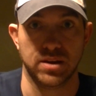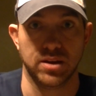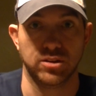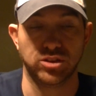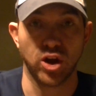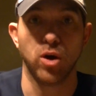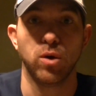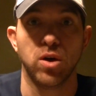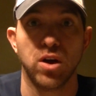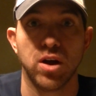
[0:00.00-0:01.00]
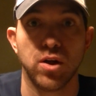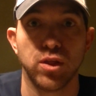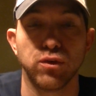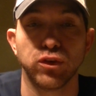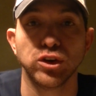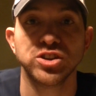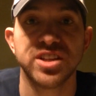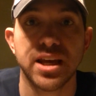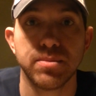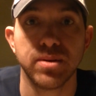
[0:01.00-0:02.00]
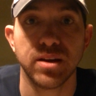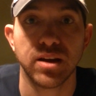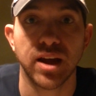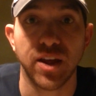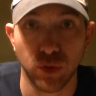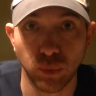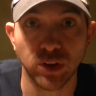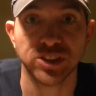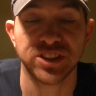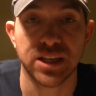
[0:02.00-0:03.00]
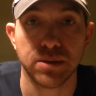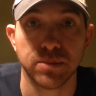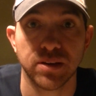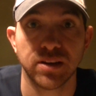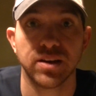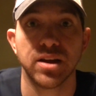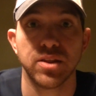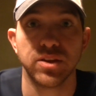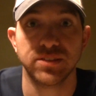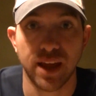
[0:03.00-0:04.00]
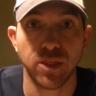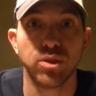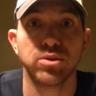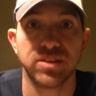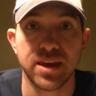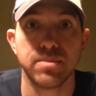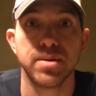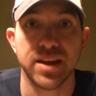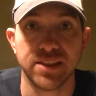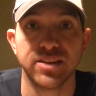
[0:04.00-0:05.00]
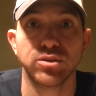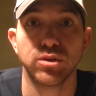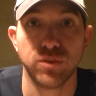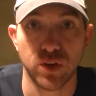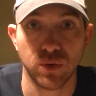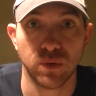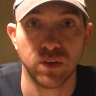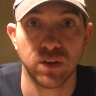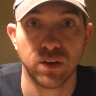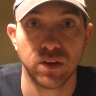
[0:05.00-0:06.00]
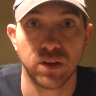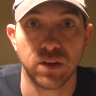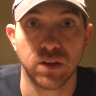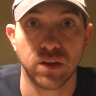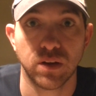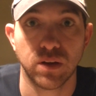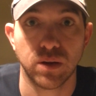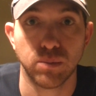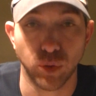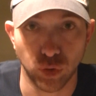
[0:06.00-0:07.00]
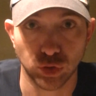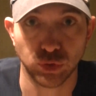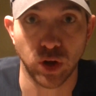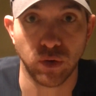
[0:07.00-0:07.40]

So, the first team and the worst team, the 10th team in this review, Murderers Row.